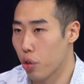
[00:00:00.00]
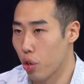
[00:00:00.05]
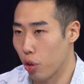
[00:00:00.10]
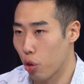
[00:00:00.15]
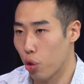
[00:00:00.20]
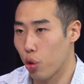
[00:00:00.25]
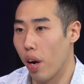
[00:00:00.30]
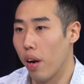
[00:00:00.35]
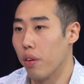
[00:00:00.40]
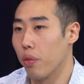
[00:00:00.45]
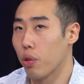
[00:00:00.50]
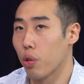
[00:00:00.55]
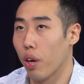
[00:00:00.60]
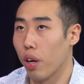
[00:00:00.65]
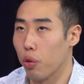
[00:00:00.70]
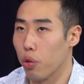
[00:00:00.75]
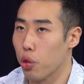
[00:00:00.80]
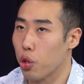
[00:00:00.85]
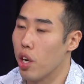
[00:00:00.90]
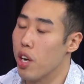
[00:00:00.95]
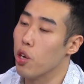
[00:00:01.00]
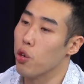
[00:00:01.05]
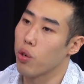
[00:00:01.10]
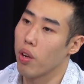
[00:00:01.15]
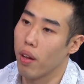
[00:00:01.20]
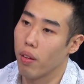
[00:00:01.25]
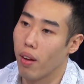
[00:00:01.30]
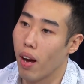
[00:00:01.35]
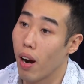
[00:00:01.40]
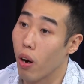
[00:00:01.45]
is trying, try, trying to change
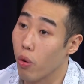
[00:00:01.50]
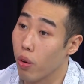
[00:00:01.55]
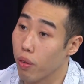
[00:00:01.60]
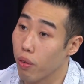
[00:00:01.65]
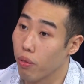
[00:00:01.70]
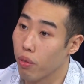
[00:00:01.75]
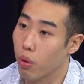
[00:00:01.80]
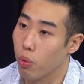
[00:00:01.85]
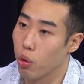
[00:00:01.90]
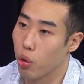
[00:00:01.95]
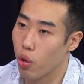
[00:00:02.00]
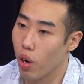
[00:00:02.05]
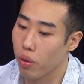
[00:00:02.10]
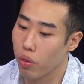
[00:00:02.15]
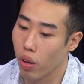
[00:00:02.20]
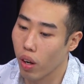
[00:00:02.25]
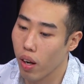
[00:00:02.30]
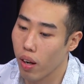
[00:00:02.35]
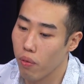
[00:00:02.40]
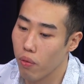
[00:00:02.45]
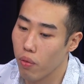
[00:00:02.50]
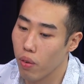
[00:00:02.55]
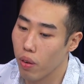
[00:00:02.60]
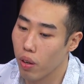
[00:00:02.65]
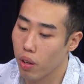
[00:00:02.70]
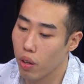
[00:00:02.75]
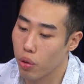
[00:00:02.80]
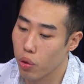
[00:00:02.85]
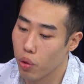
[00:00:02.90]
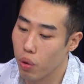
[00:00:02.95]
that narrative. We're trying to give
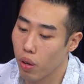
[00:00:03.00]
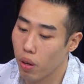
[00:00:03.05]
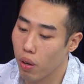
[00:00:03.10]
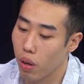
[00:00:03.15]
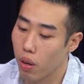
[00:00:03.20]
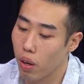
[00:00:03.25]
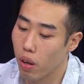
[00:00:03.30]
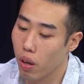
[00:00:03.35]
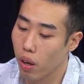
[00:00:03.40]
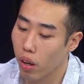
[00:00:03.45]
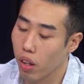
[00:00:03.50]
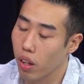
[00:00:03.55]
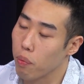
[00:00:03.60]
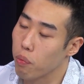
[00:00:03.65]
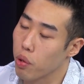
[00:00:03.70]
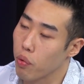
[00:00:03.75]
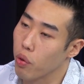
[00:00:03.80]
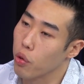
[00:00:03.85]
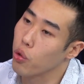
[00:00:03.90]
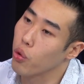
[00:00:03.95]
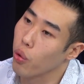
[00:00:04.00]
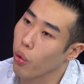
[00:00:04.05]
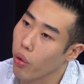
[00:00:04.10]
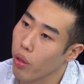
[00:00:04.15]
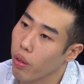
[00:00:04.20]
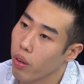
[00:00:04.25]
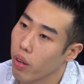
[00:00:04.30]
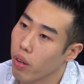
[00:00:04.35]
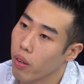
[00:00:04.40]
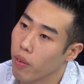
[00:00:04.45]
a, a glimpse of the truth.
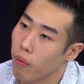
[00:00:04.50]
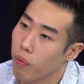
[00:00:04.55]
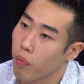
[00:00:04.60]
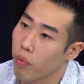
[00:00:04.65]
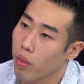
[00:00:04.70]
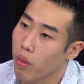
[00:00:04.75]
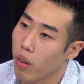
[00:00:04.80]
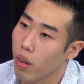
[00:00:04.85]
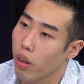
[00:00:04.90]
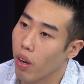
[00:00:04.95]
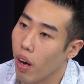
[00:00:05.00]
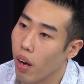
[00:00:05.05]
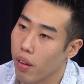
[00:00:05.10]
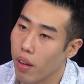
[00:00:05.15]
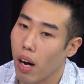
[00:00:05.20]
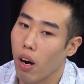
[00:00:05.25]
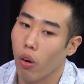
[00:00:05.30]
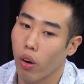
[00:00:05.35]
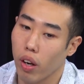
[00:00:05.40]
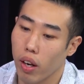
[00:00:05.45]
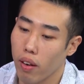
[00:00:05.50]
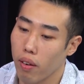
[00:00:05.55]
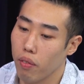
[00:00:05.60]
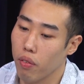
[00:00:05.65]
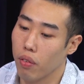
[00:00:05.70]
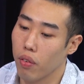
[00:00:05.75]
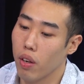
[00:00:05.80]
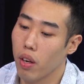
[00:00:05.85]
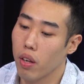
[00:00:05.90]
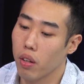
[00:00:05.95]
Okay. And now
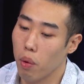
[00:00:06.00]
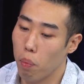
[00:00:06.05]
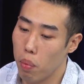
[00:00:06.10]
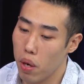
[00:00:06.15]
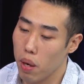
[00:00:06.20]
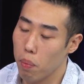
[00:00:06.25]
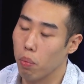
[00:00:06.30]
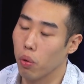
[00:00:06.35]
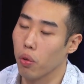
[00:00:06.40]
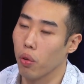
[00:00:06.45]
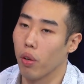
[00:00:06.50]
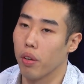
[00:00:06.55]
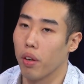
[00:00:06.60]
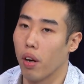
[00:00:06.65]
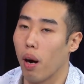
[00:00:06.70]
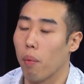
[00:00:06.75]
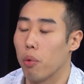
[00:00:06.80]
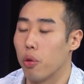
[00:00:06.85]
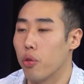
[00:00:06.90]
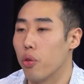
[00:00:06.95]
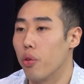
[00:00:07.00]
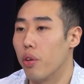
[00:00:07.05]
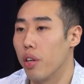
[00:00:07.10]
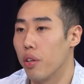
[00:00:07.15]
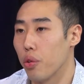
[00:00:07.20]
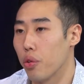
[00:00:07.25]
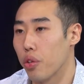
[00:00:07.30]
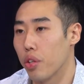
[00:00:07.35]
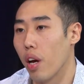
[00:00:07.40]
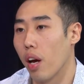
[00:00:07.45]
give the people an
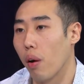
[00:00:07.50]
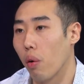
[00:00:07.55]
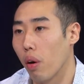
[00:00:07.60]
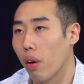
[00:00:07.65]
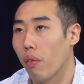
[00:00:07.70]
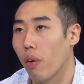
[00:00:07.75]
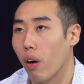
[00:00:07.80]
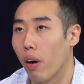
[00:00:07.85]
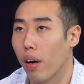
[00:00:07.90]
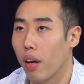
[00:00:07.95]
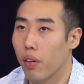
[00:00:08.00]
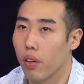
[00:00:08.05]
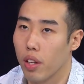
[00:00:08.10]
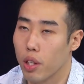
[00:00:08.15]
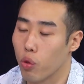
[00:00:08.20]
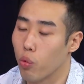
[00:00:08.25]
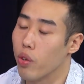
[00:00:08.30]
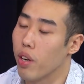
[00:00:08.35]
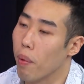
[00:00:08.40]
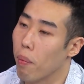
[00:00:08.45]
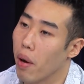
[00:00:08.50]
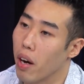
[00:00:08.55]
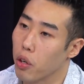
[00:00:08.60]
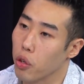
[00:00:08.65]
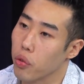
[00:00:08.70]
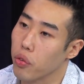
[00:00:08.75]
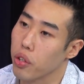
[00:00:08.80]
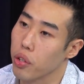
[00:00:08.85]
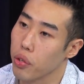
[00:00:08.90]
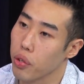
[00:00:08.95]
opportunity to say, all right, let's
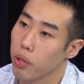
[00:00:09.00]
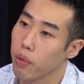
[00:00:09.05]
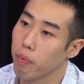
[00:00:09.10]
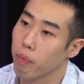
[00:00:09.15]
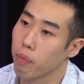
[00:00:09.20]
reimagine this.